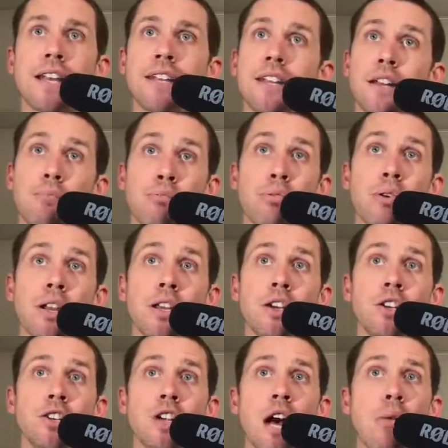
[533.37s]
I did a pretty
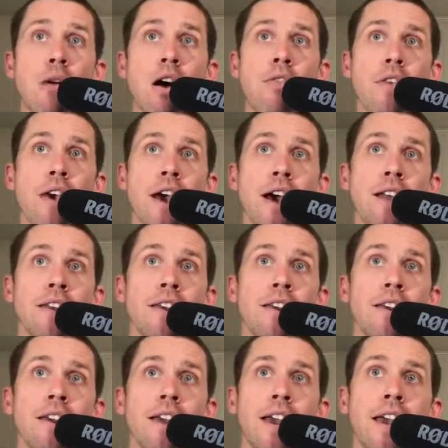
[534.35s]
good job on that.
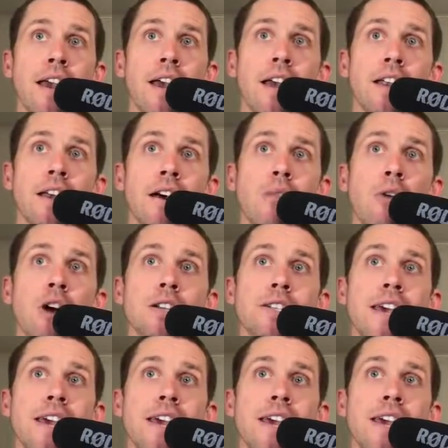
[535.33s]
And our